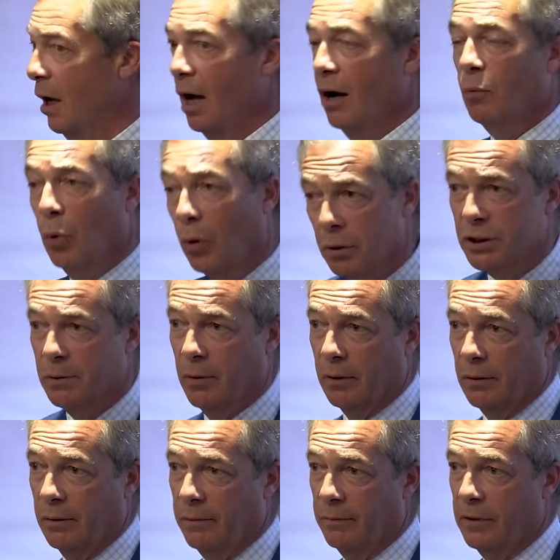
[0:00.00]
uh, wall to
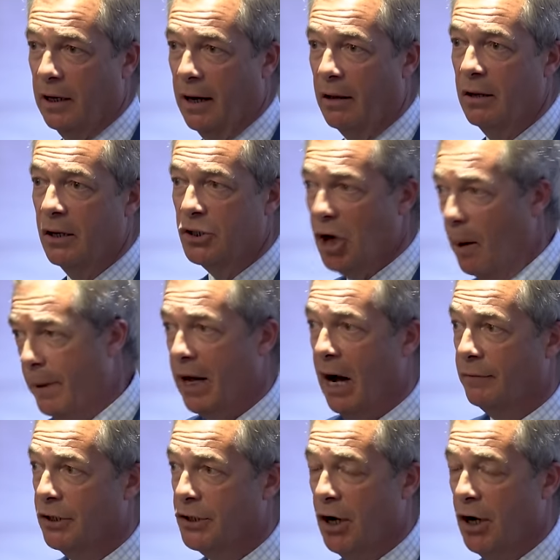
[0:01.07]
wall you know, topic after